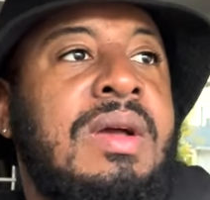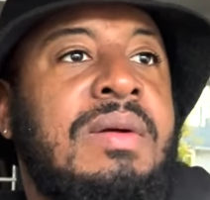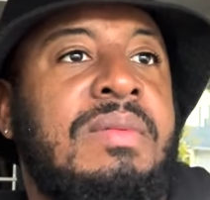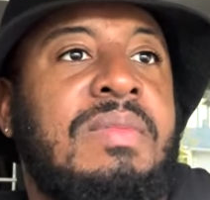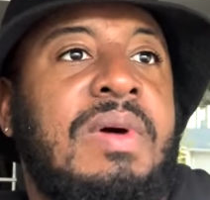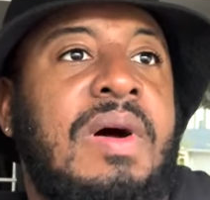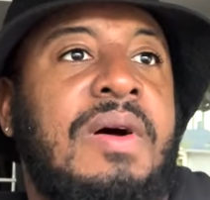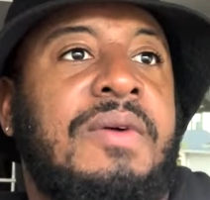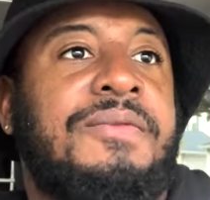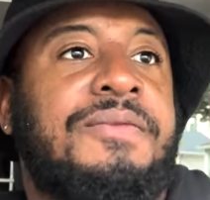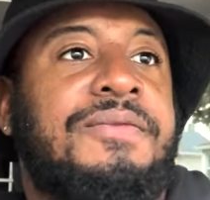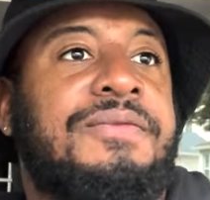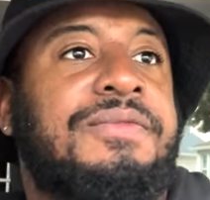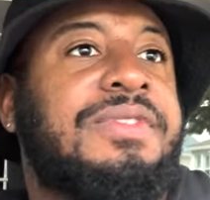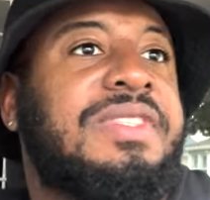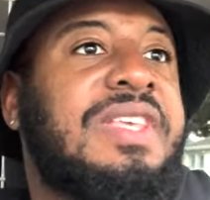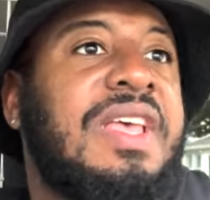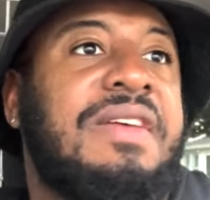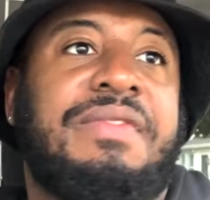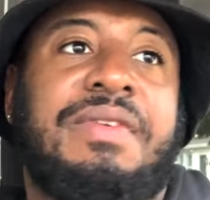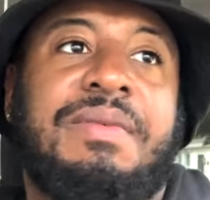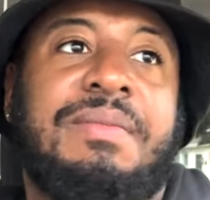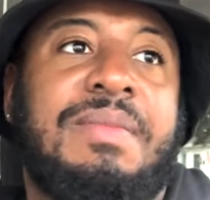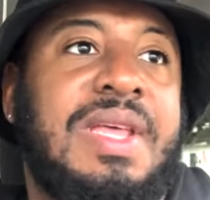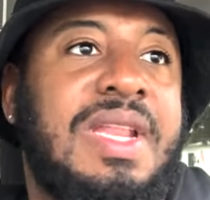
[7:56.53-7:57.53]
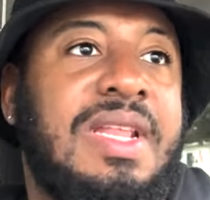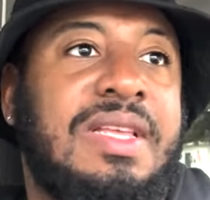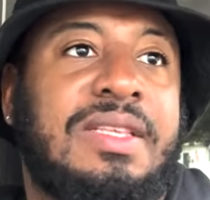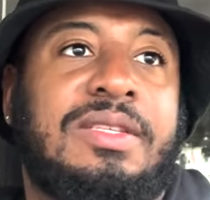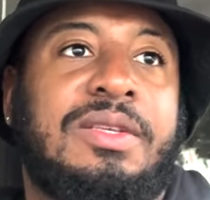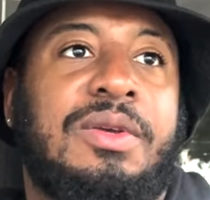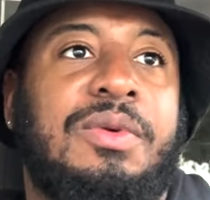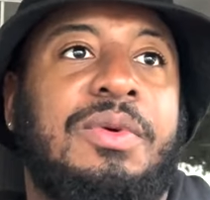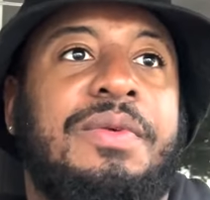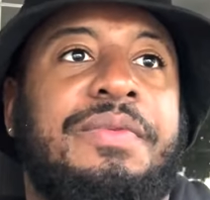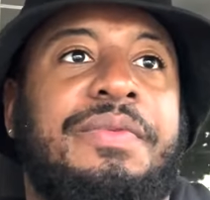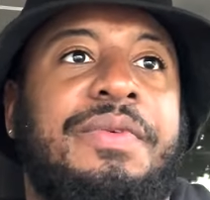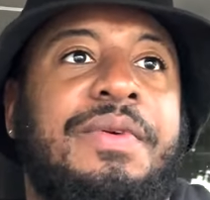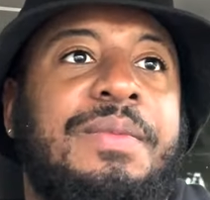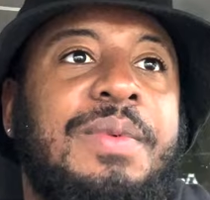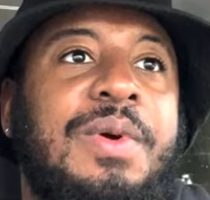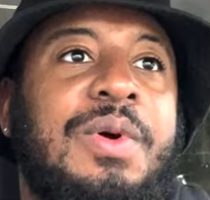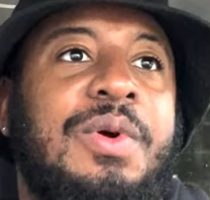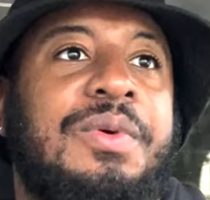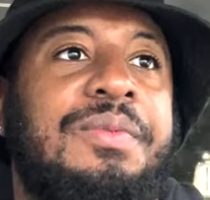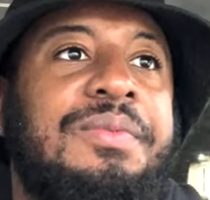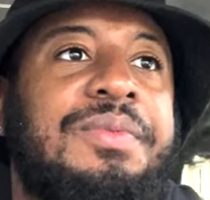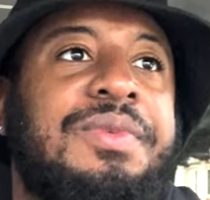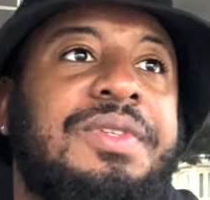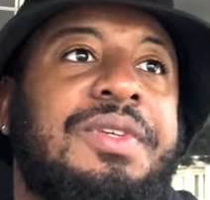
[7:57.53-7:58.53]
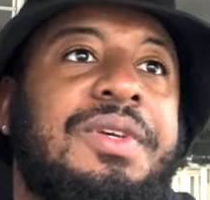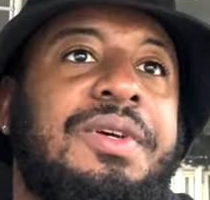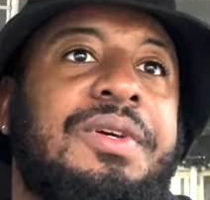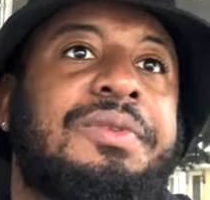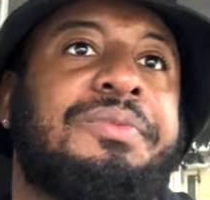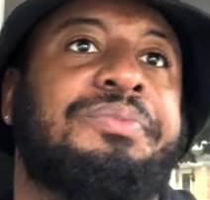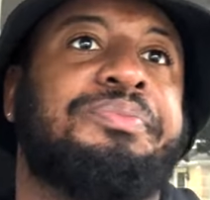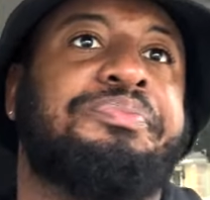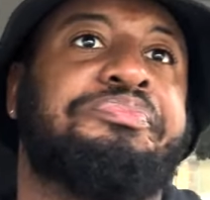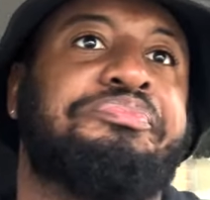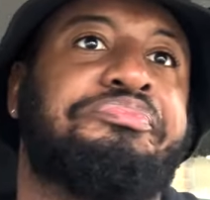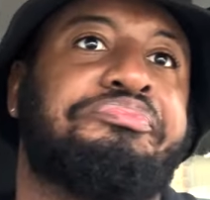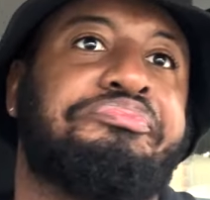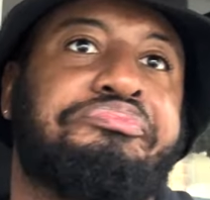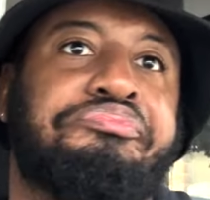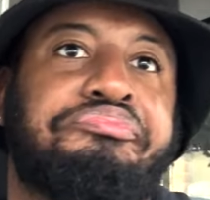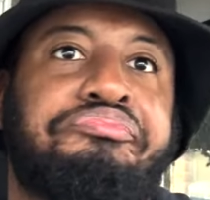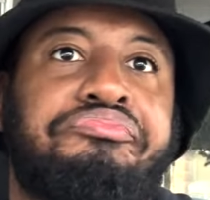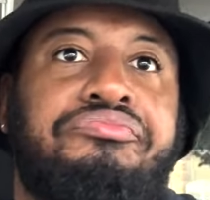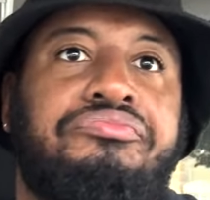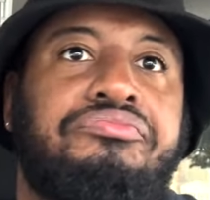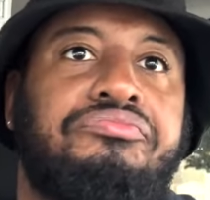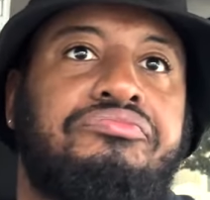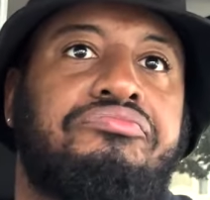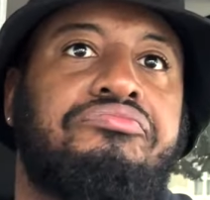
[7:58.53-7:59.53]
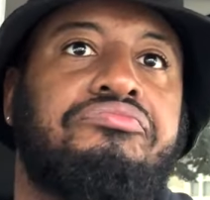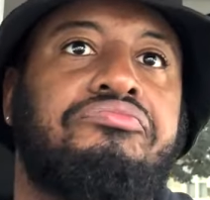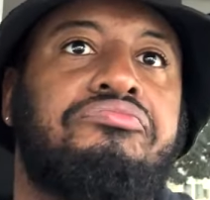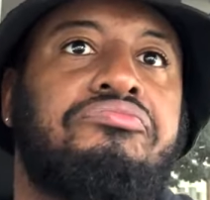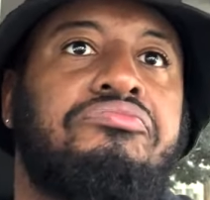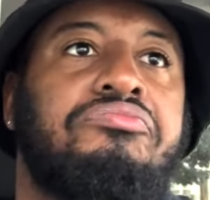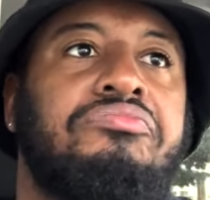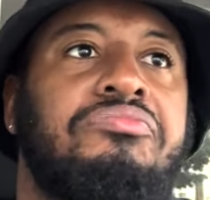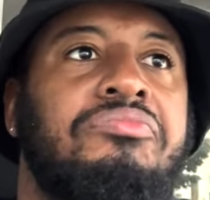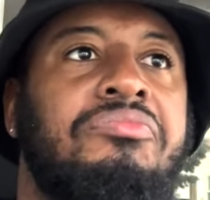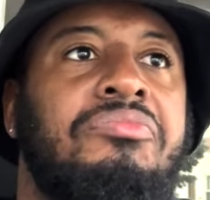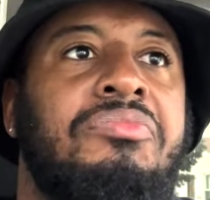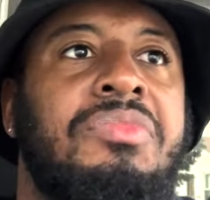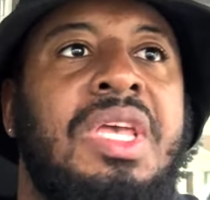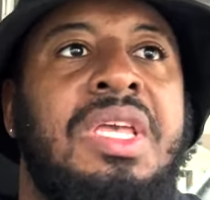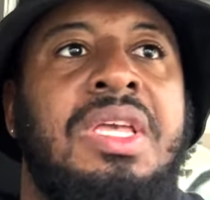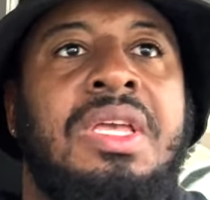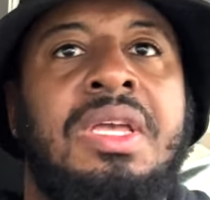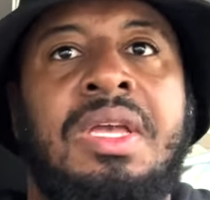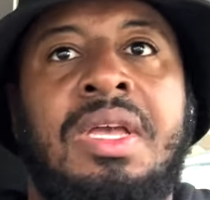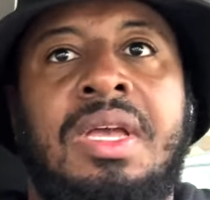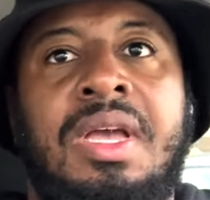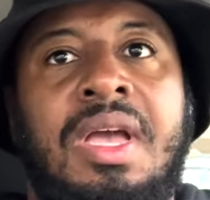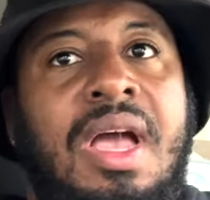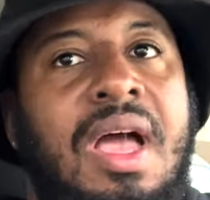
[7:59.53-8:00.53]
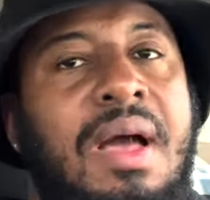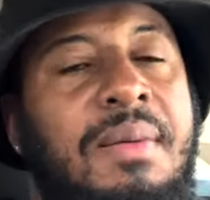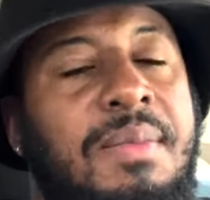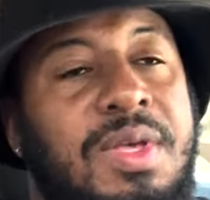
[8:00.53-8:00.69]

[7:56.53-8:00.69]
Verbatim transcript: well seven minutes away from home so i'm